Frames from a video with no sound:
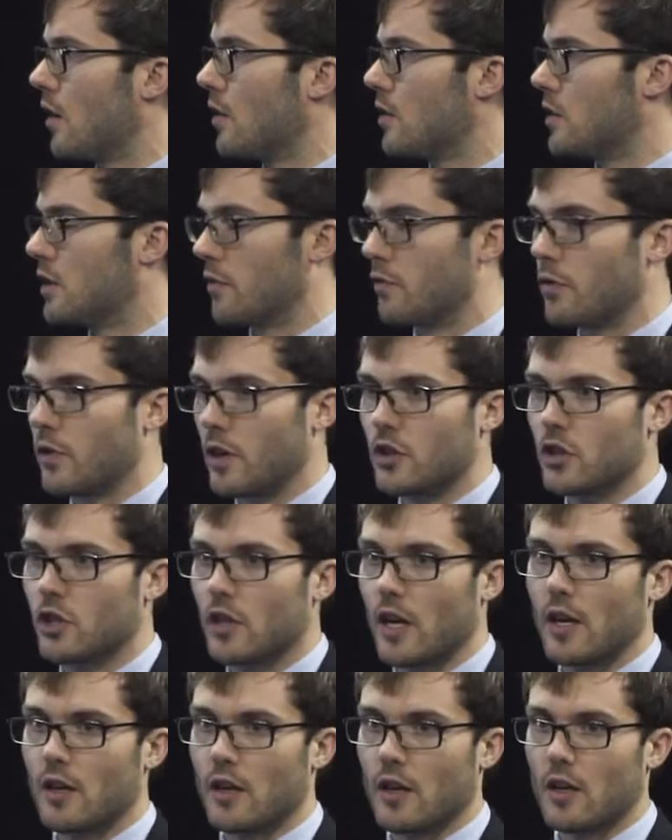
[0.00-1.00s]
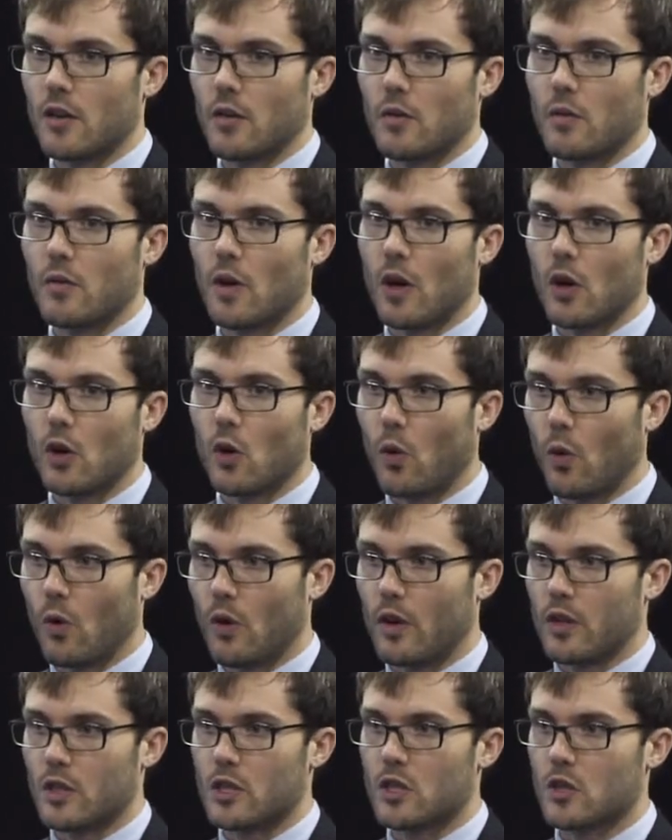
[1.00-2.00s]
differentiate in
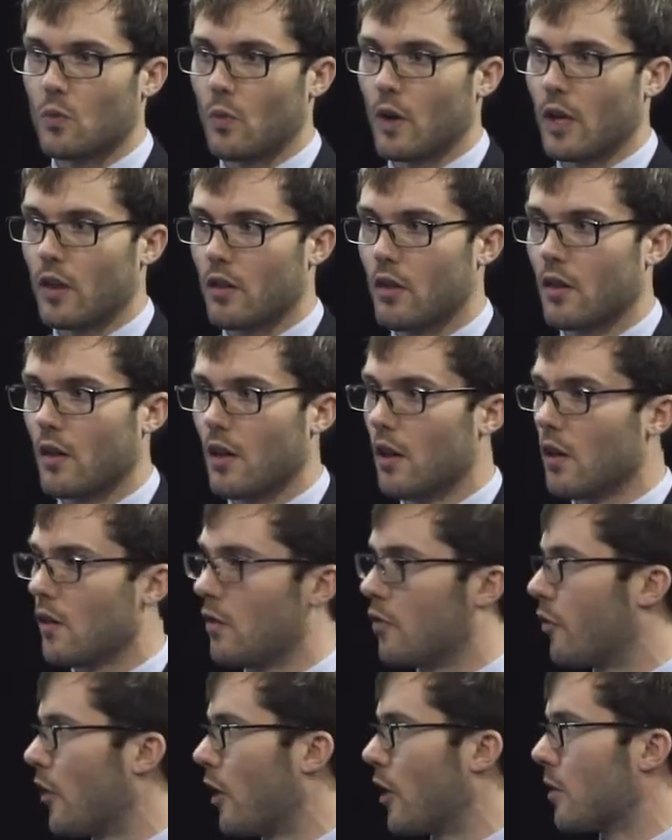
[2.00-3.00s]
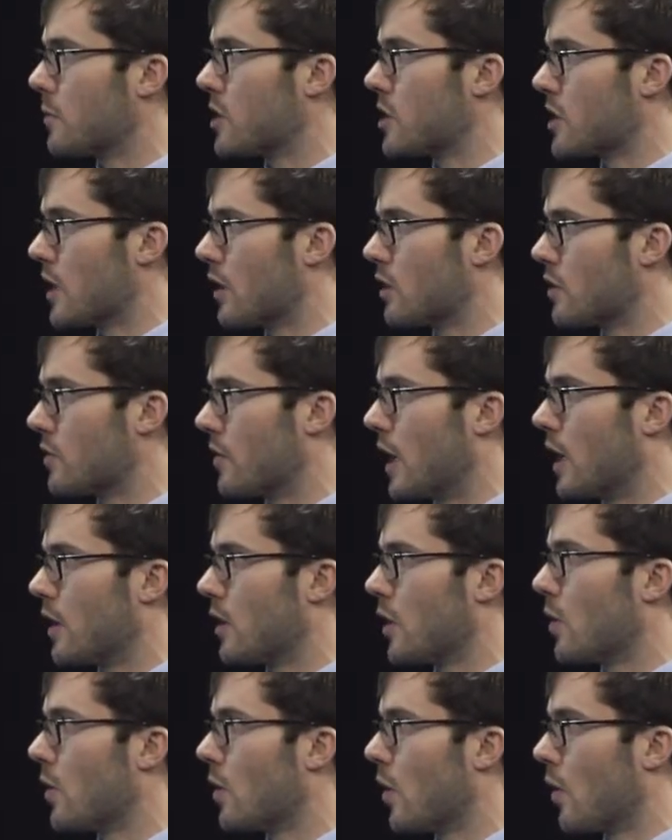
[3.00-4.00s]
accordance with farm sales
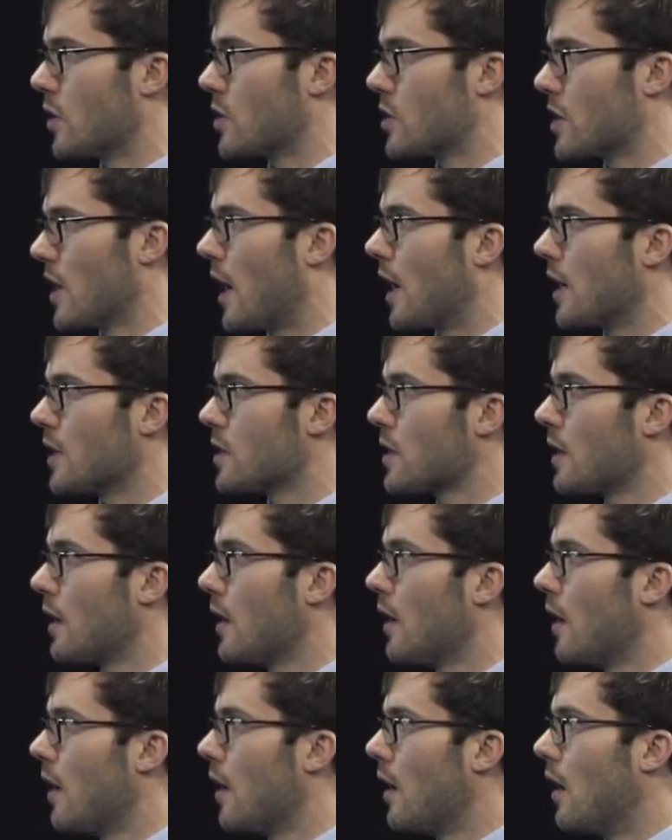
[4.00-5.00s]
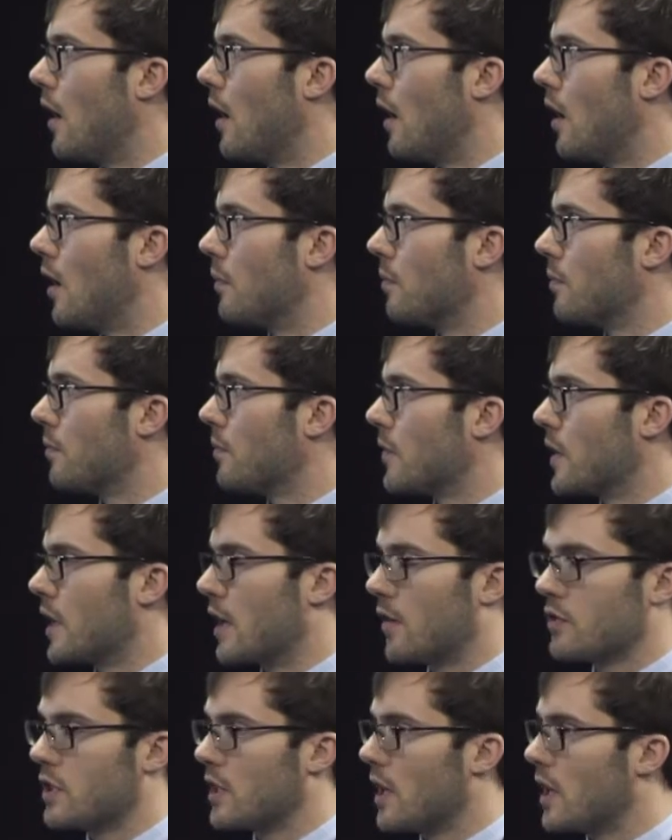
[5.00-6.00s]
value or size. The
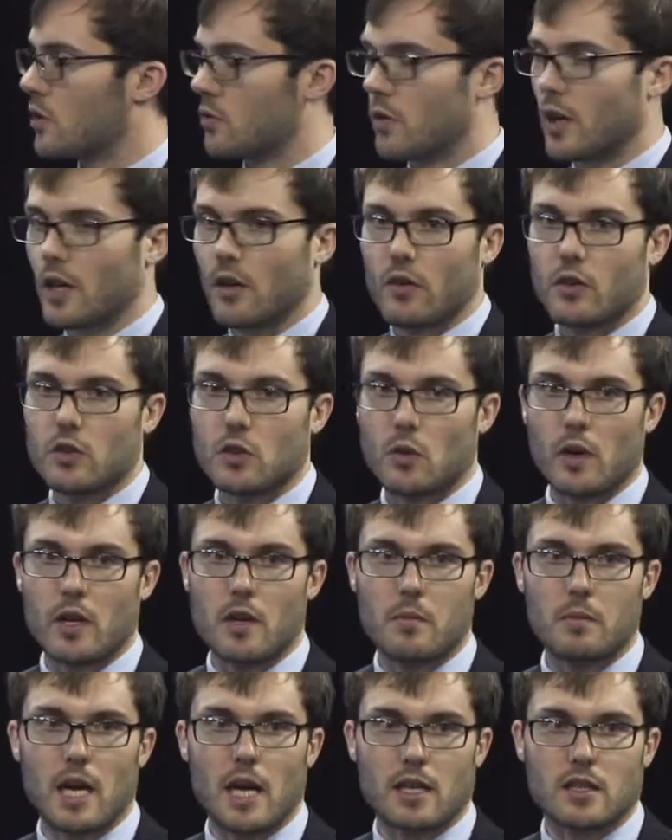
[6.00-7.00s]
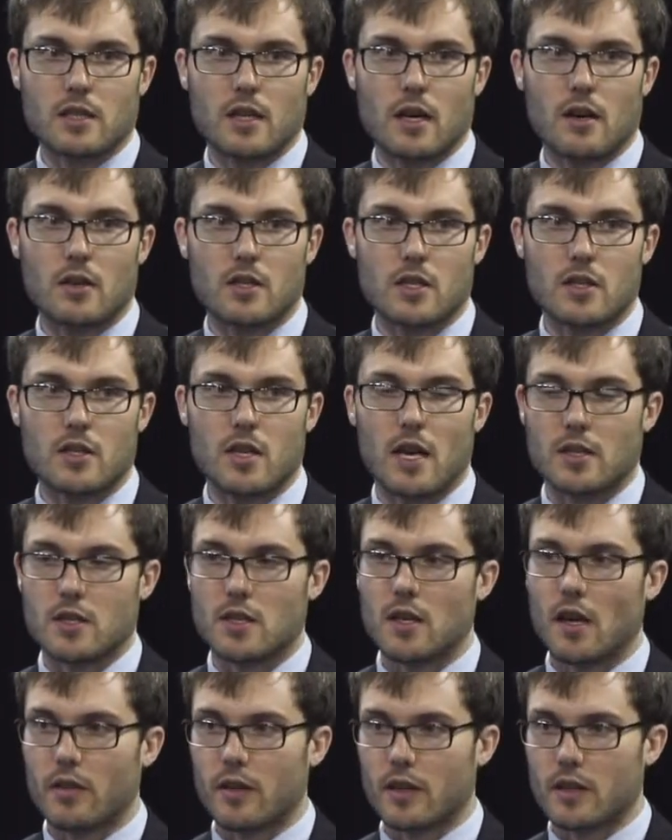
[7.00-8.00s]
FDA's regulatory impact analysis has
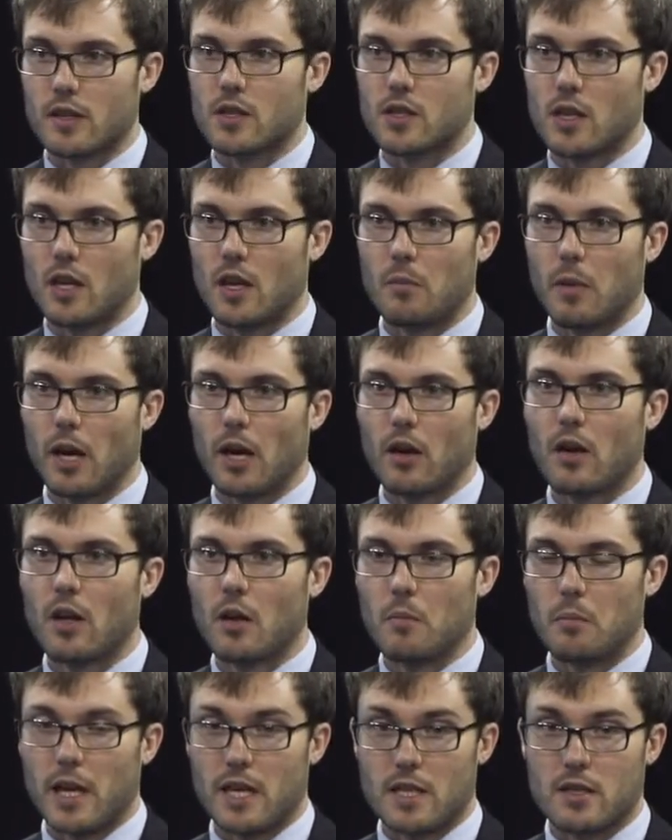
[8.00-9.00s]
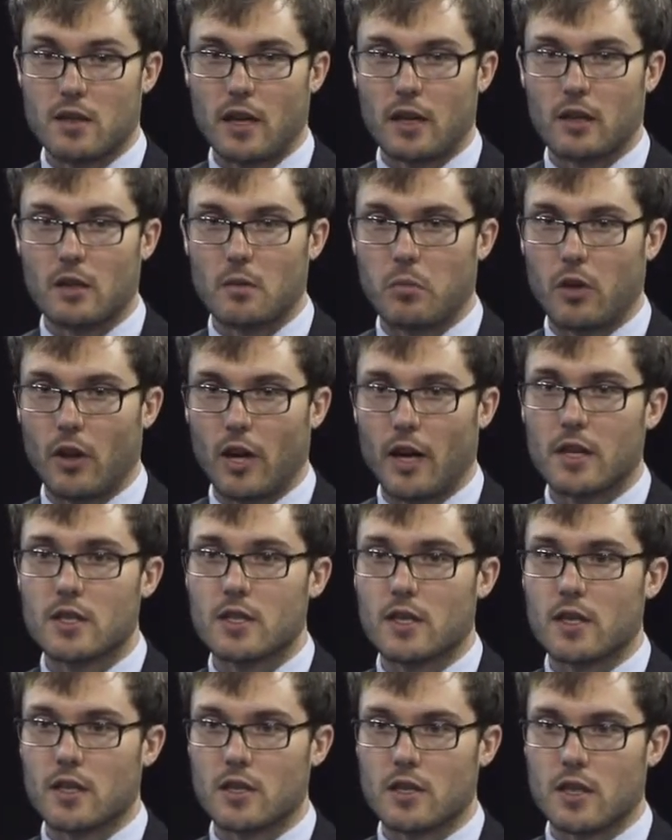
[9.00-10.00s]
nothing to say about baseline compliance,
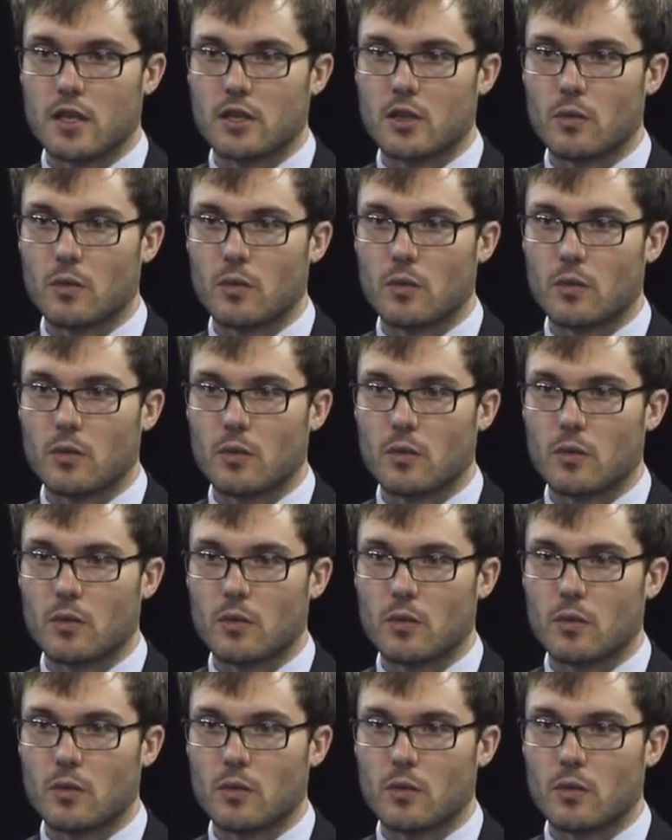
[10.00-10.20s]
the extent